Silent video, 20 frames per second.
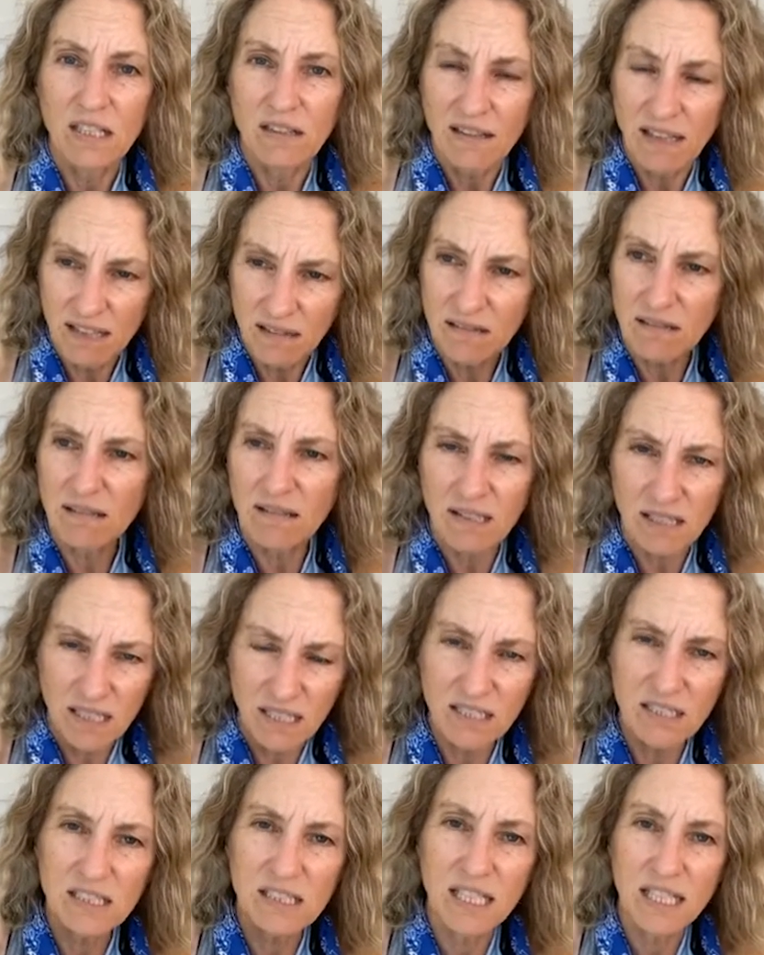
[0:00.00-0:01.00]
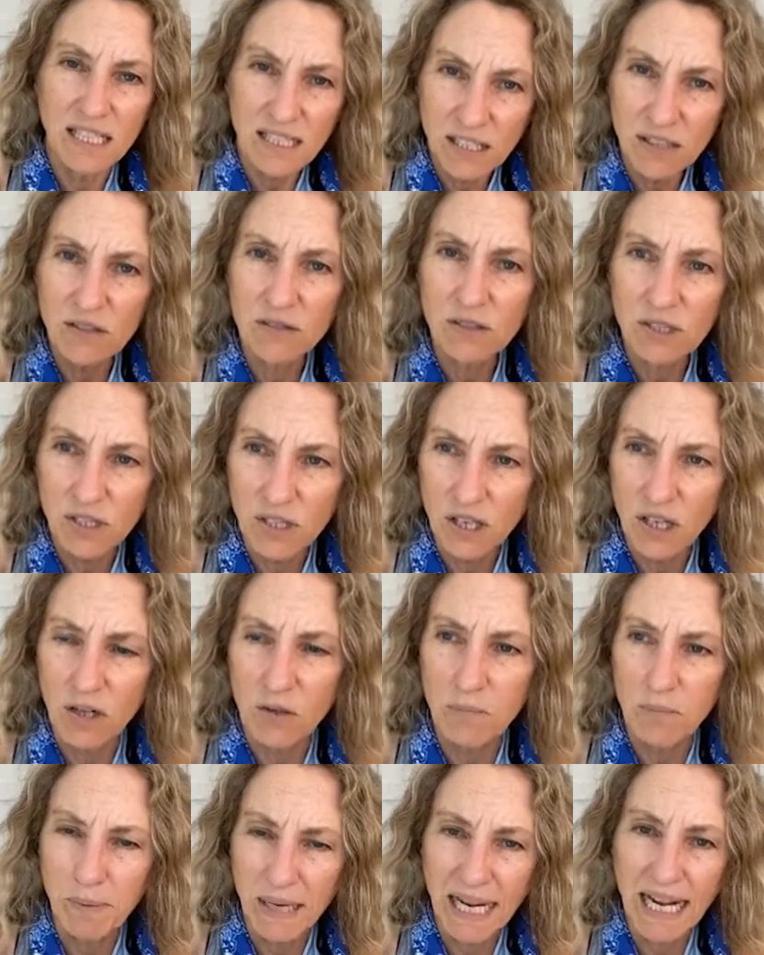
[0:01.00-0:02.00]
That continue to
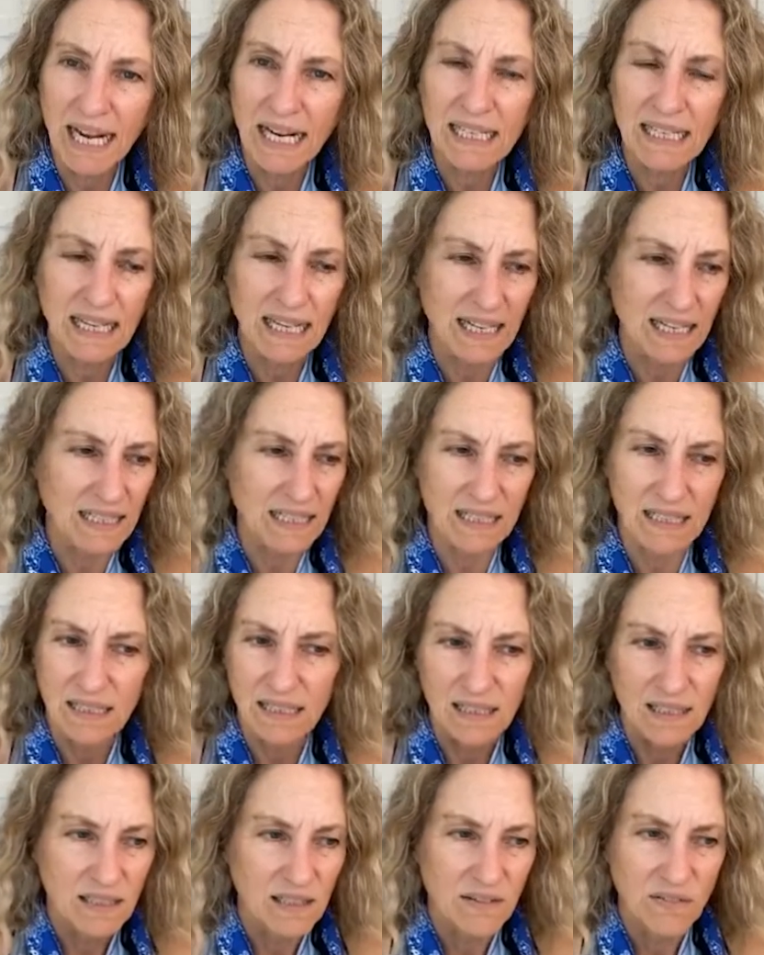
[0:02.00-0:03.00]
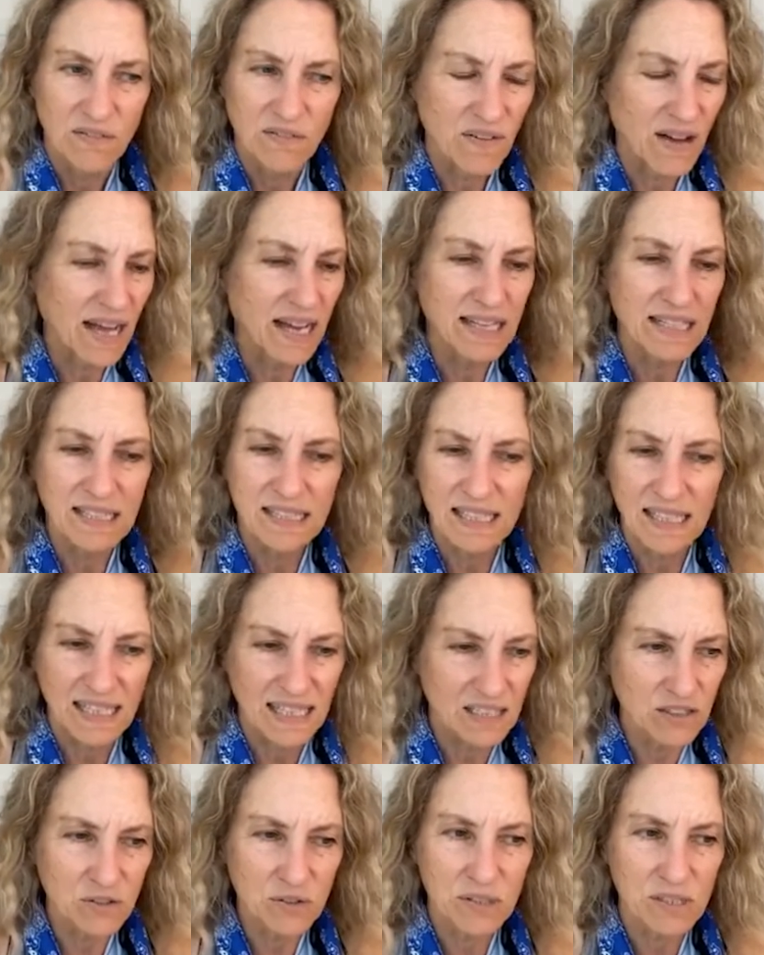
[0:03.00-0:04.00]
go back and find
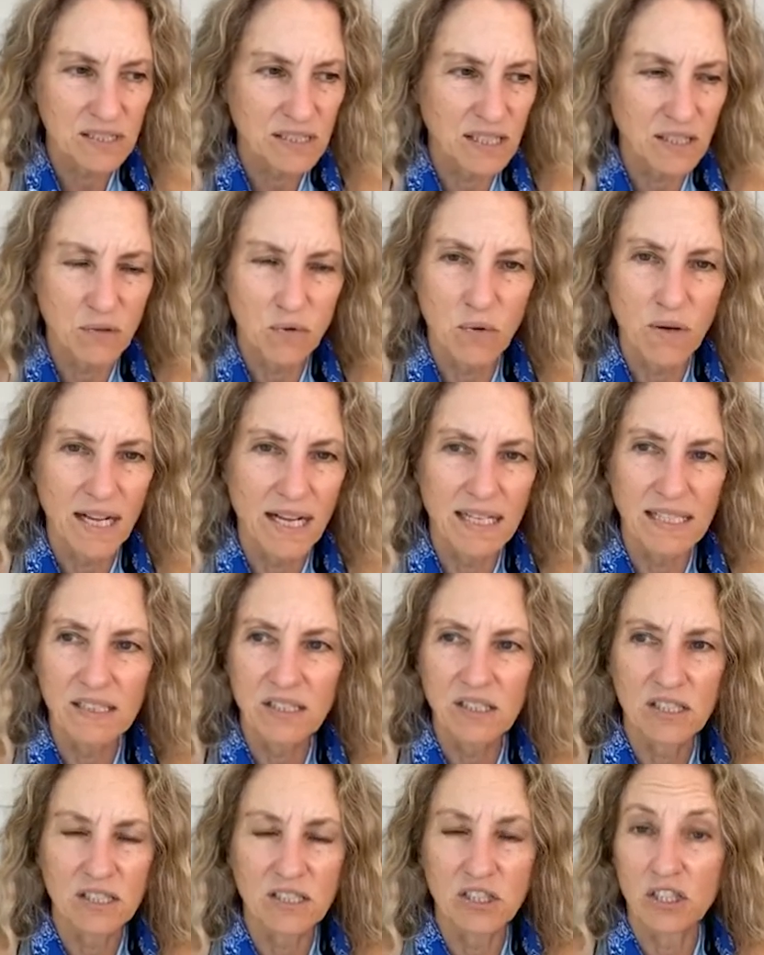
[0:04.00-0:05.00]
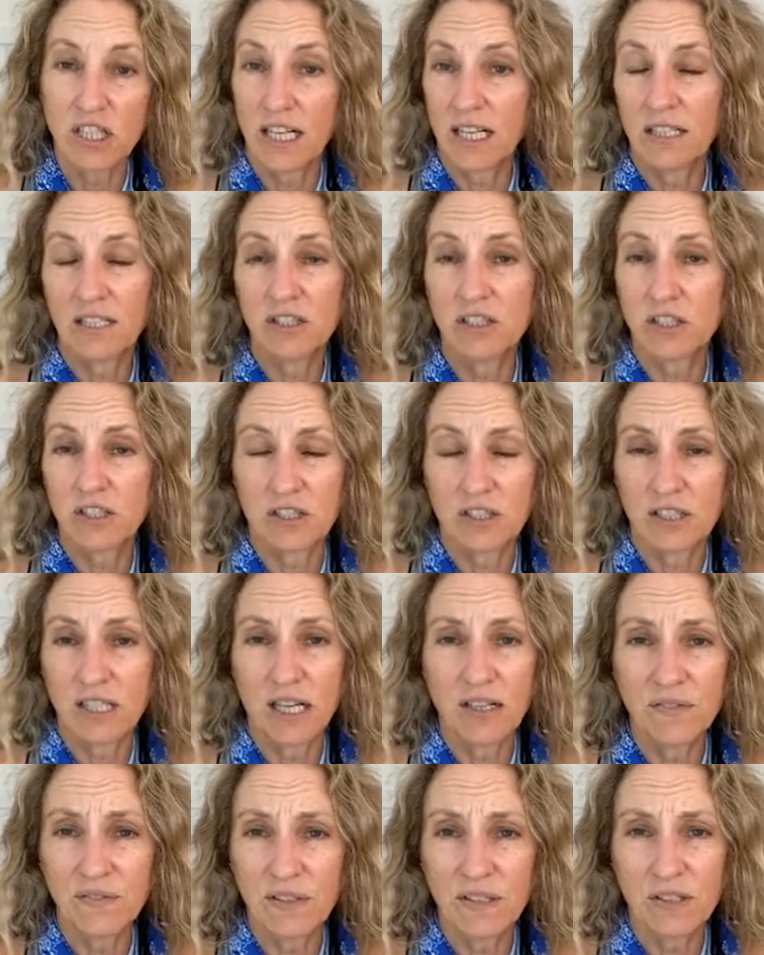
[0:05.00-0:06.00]
interesting ways to challenge
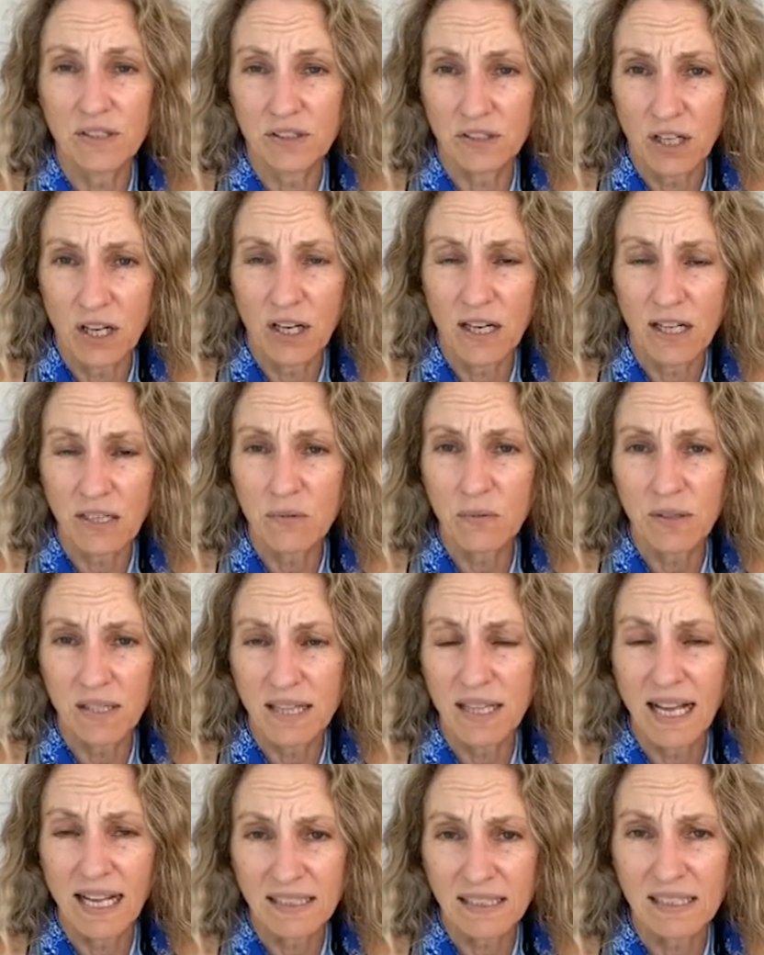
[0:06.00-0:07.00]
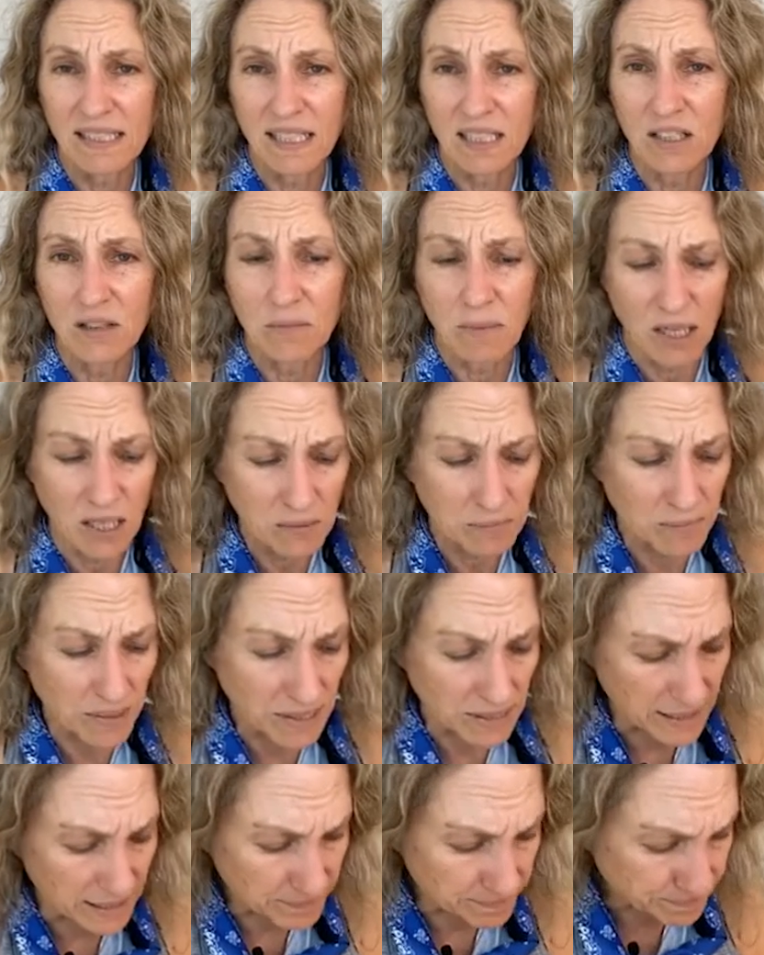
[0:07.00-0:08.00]
yourself and your dog with that single mark
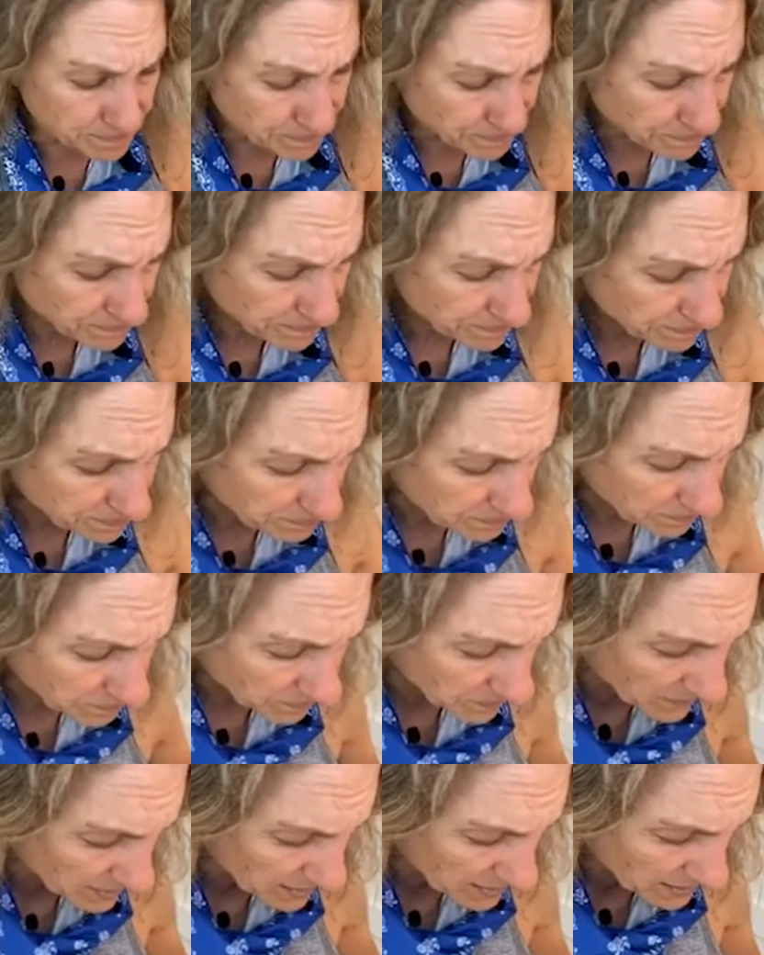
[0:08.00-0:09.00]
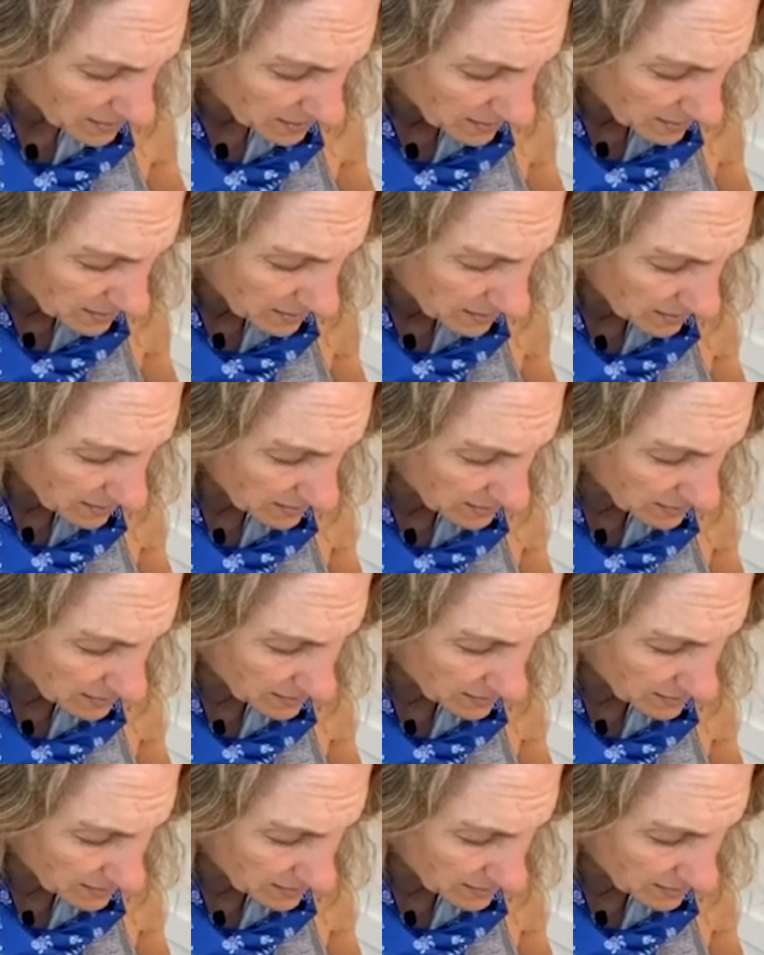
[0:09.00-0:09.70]
bucket. Let's